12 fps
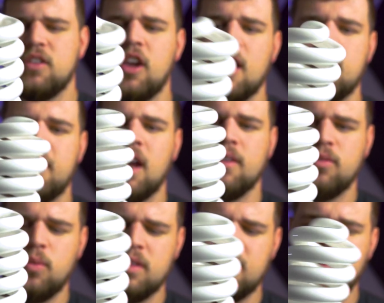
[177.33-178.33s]
You gotta be careful
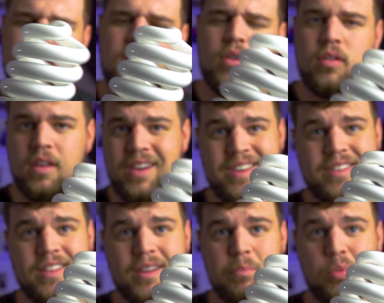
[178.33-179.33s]
with these though,
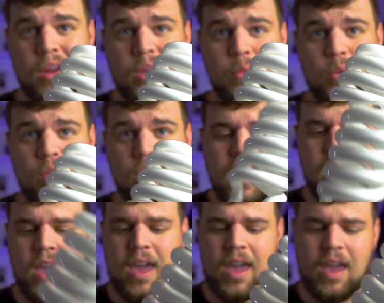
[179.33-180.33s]
easily breakable,
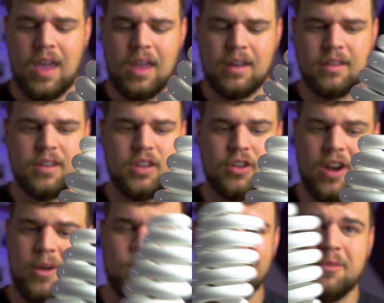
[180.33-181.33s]
and you're not really